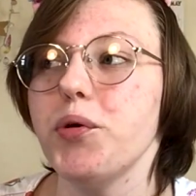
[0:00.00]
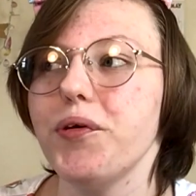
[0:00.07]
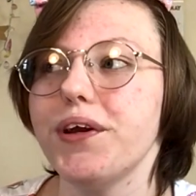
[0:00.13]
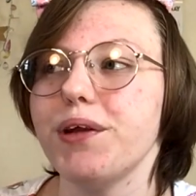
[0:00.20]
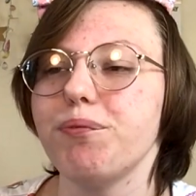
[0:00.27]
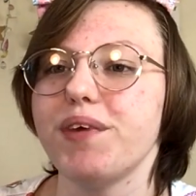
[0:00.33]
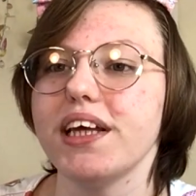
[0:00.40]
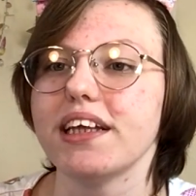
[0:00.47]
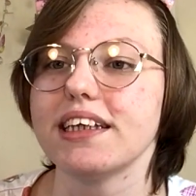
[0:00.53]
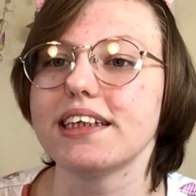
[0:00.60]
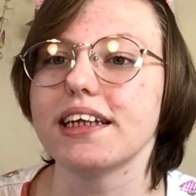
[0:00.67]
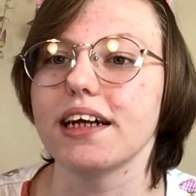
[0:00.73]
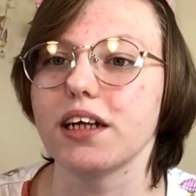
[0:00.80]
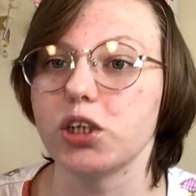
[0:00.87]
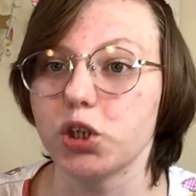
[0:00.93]
Maybe we can
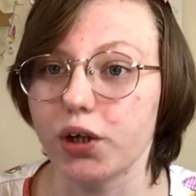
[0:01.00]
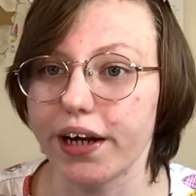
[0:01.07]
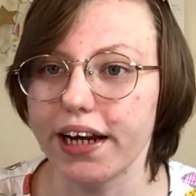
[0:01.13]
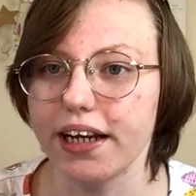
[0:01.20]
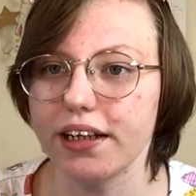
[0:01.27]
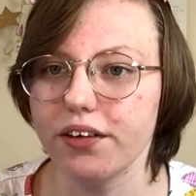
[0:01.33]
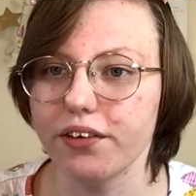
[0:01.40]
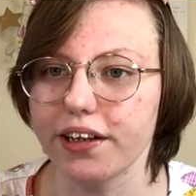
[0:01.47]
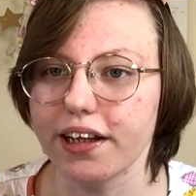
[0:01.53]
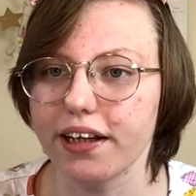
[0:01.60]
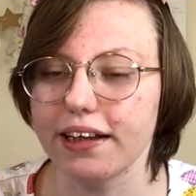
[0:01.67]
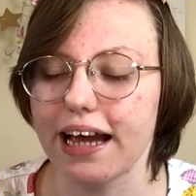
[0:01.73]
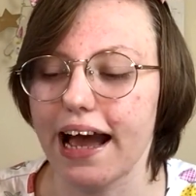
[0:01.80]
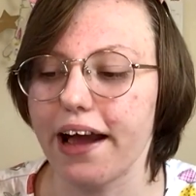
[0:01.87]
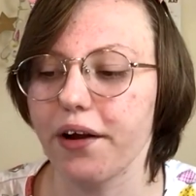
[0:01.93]
make this like a trend
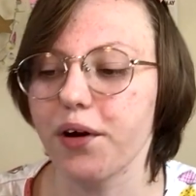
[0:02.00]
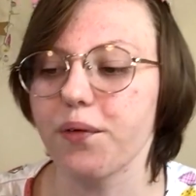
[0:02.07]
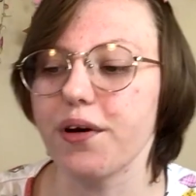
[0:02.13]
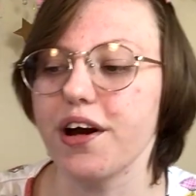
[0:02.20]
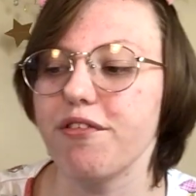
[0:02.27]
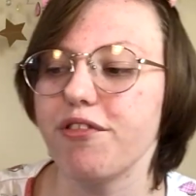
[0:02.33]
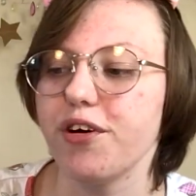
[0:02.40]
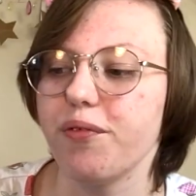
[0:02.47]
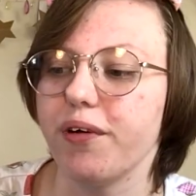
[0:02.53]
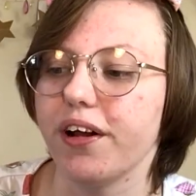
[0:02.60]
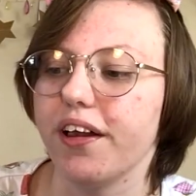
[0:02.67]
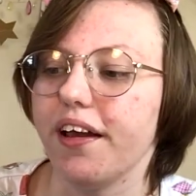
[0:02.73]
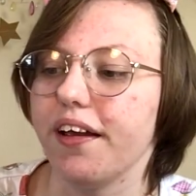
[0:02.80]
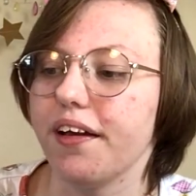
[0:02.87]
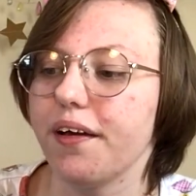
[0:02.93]
or like a tag or
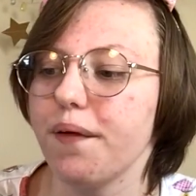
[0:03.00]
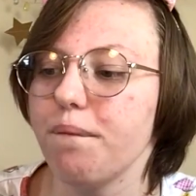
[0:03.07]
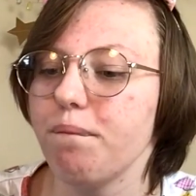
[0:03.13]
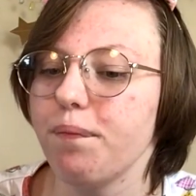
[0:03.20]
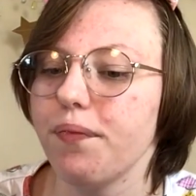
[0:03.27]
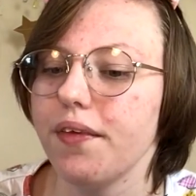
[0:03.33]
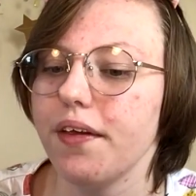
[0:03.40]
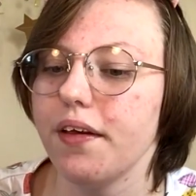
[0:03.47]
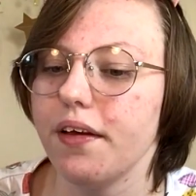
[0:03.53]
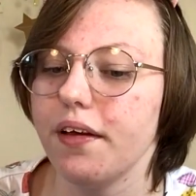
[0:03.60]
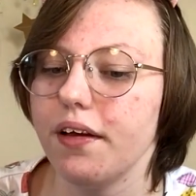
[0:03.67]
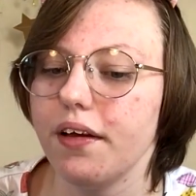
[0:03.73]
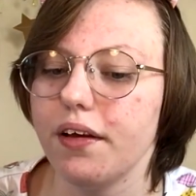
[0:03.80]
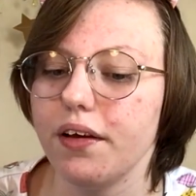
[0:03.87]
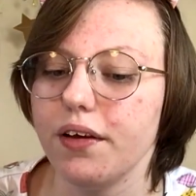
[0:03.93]
whatever, where like
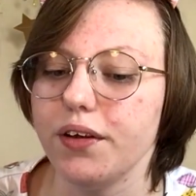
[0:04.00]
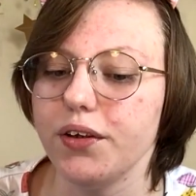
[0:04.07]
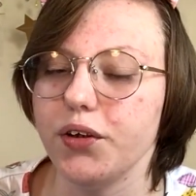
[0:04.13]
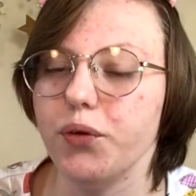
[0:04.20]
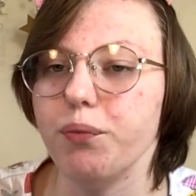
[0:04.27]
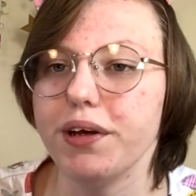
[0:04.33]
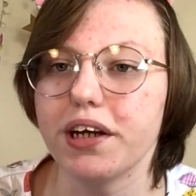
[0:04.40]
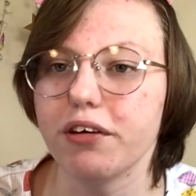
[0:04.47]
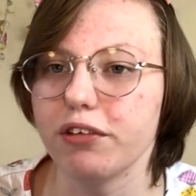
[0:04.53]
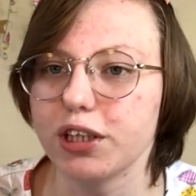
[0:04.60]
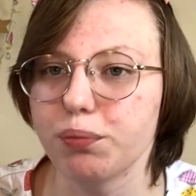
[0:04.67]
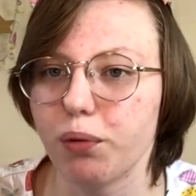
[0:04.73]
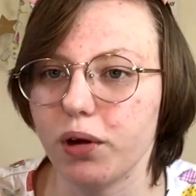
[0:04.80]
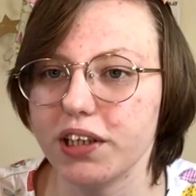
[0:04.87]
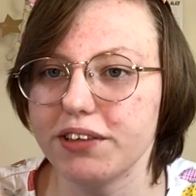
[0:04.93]
you
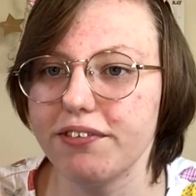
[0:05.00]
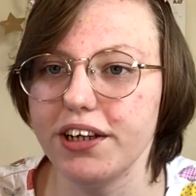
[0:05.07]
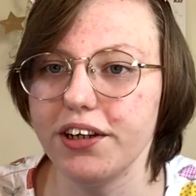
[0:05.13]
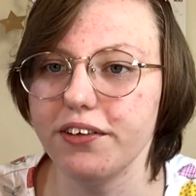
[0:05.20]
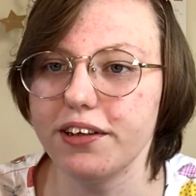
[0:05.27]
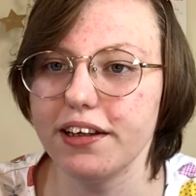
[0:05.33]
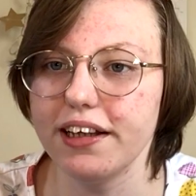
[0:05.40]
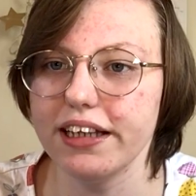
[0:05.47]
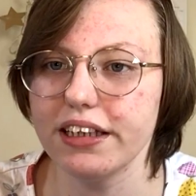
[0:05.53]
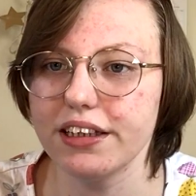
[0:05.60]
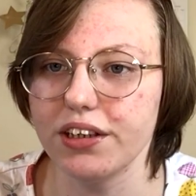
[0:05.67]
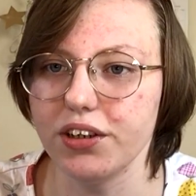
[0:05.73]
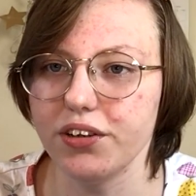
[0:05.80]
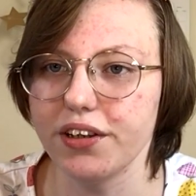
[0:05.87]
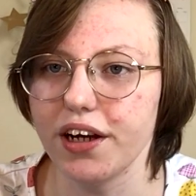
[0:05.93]
make a response video to
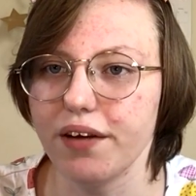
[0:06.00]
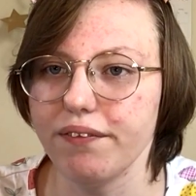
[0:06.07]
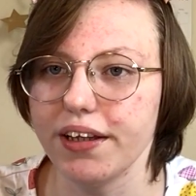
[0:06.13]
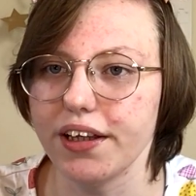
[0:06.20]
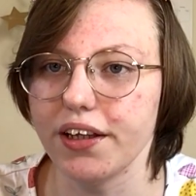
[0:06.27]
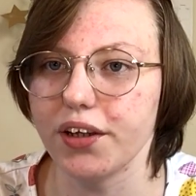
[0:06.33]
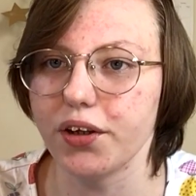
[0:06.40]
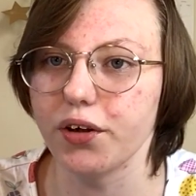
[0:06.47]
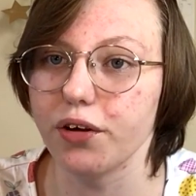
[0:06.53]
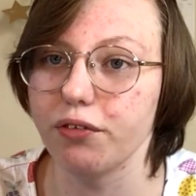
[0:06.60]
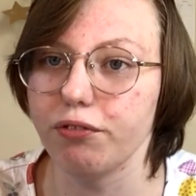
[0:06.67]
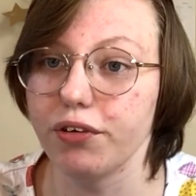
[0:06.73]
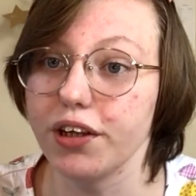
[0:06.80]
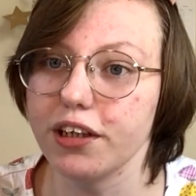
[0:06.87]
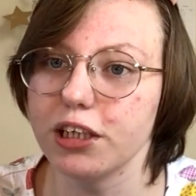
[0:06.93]
this and you tell me
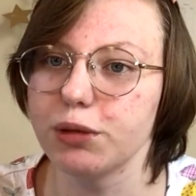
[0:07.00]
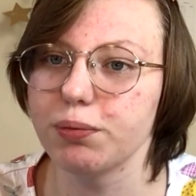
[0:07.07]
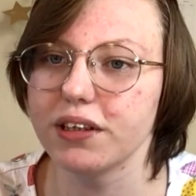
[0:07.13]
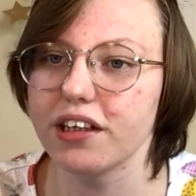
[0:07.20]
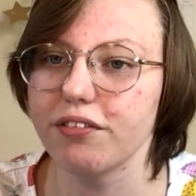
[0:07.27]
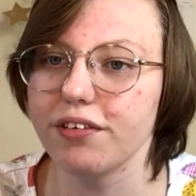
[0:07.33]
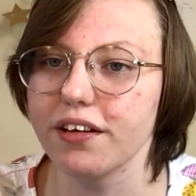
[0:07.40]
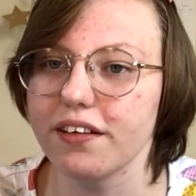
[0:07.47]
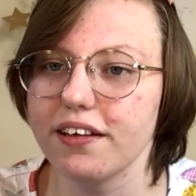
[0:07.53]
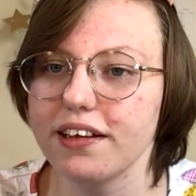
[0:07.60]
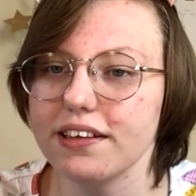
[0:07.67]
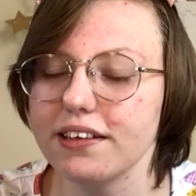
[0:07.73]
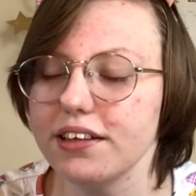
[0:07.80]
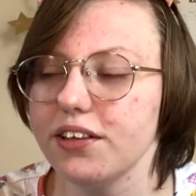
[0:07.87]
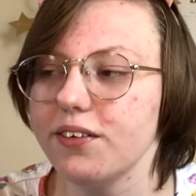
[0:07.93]
like your really
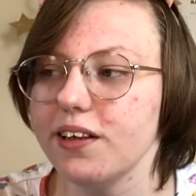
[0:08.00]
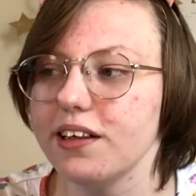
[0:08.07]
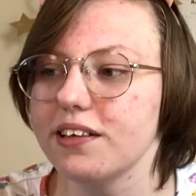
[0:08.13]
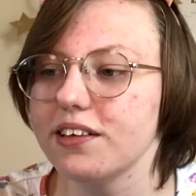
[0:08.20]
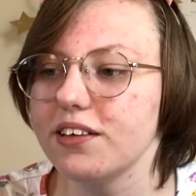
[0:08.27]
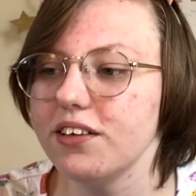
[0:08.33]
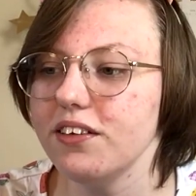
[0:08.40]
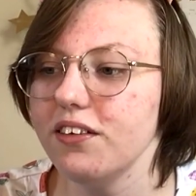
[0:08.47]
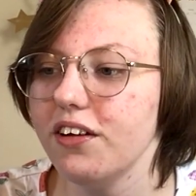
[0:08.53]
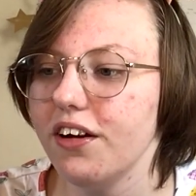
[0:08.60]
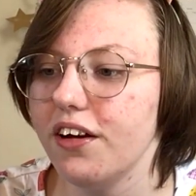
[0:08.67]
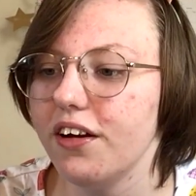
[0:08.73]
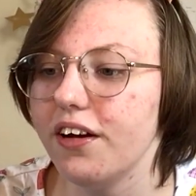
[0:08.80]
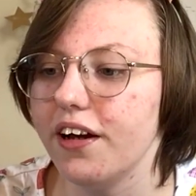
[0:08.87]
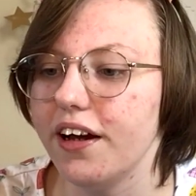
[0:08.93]
specific things that you like to
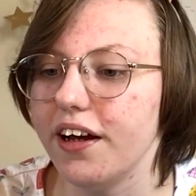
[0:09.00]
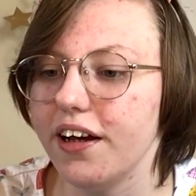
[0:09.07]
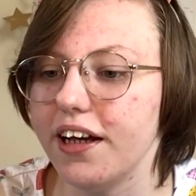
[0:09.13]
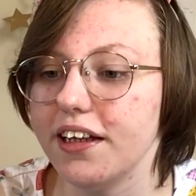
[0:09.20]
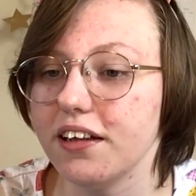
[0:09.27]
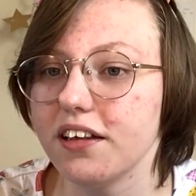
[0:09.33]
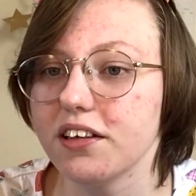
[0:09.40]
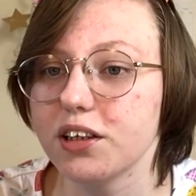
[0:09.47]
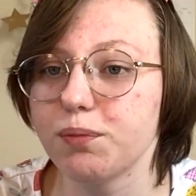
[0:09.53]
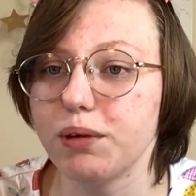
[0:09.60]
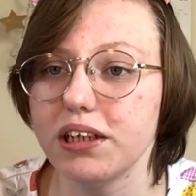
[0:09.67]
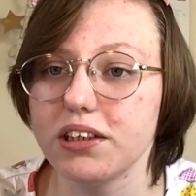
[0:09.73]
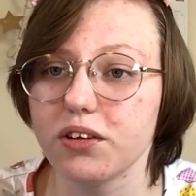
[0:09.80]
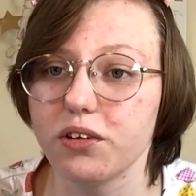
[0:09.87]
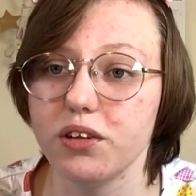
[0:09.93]
do in
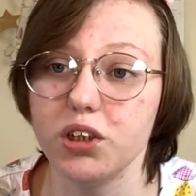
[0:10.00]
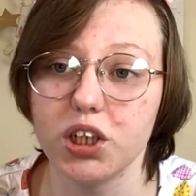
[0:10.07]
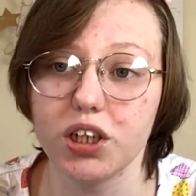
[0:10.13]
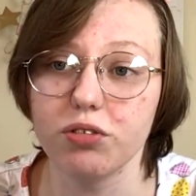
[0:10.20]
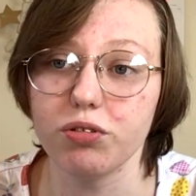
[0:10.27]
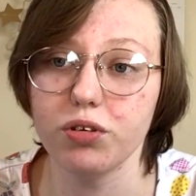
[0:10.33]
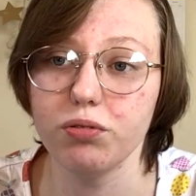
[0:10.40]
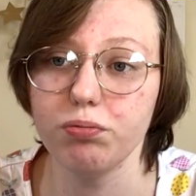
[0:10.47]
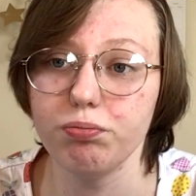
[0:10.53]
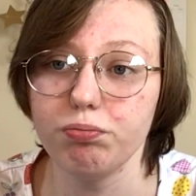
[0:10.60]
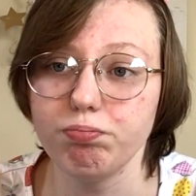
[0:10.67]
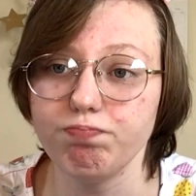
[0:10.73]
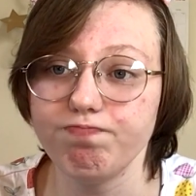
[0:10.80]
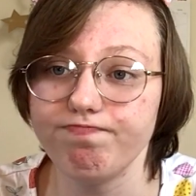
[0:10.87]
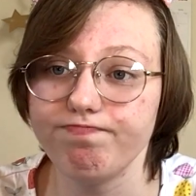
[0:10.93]
little space or in general,